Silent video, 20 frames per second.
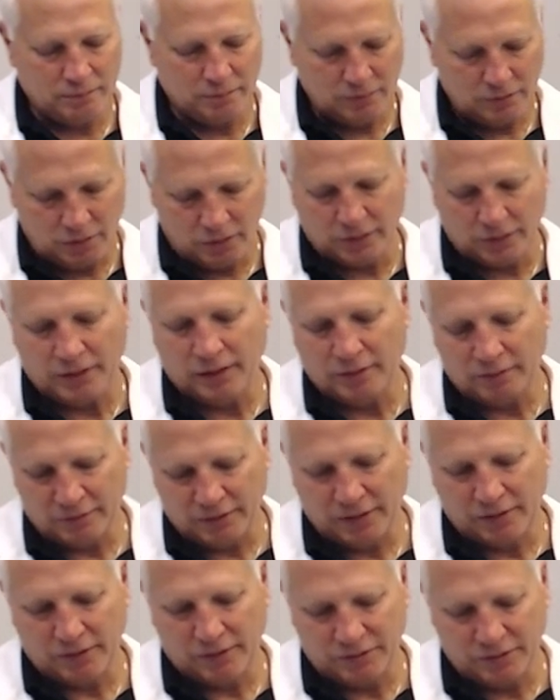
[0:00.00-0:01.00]
Okay,
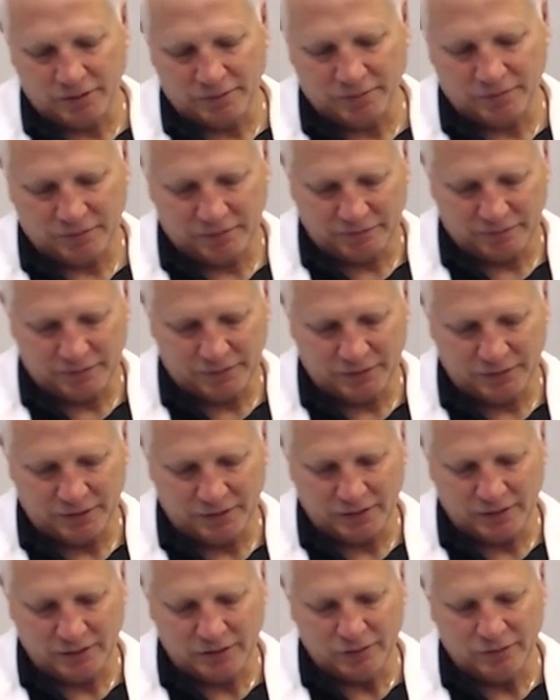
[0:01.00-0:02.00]
regular shipping, free
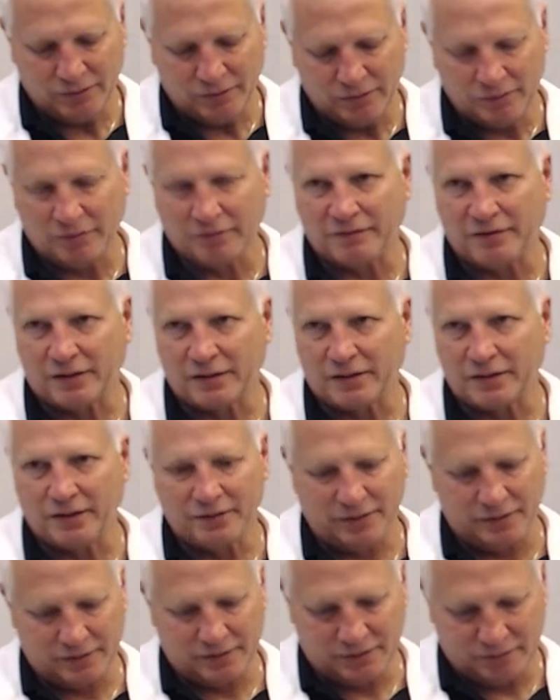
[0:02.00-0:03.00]
second, to affected
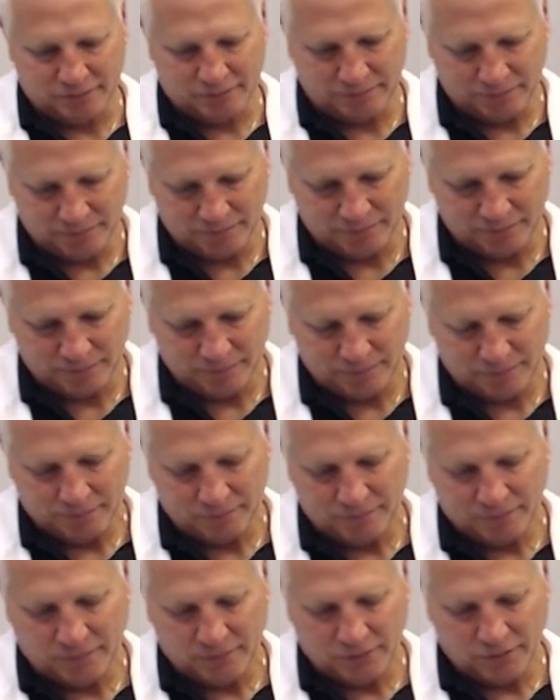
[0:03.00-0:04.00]
areas.
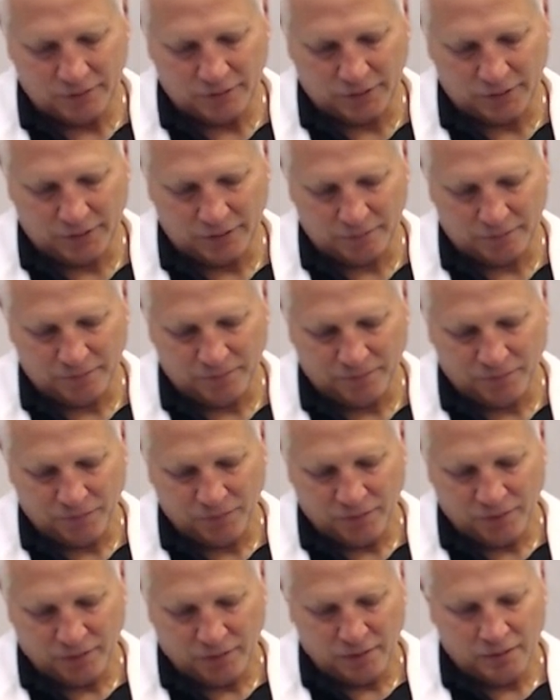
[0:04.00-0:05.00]
Okay.
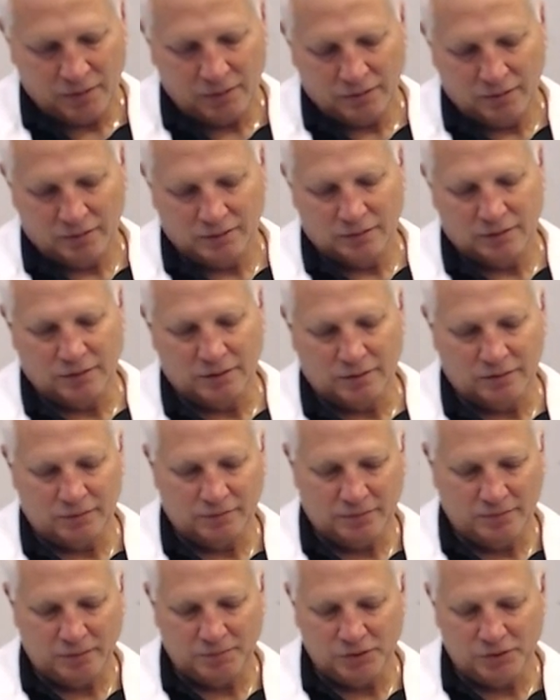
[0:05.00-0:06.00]
So
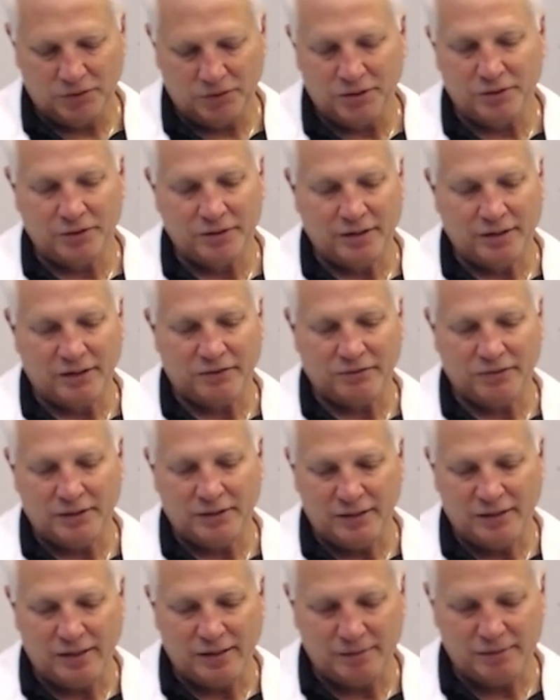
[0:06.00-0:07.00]
I'm sure you heard that 3
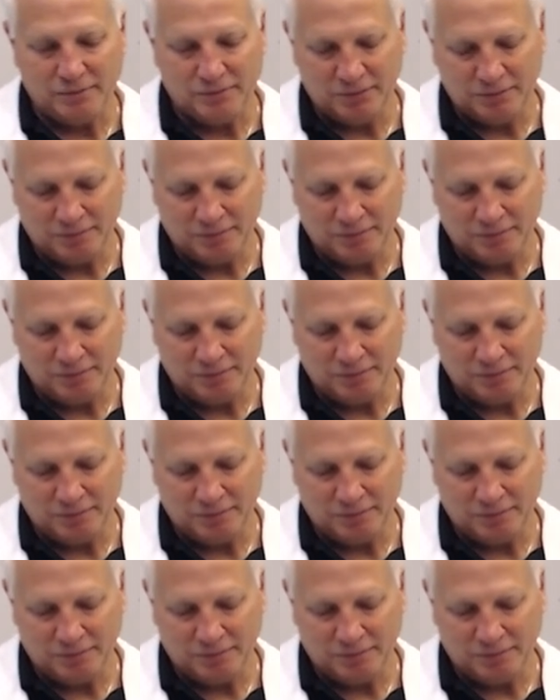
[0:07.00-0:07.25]
times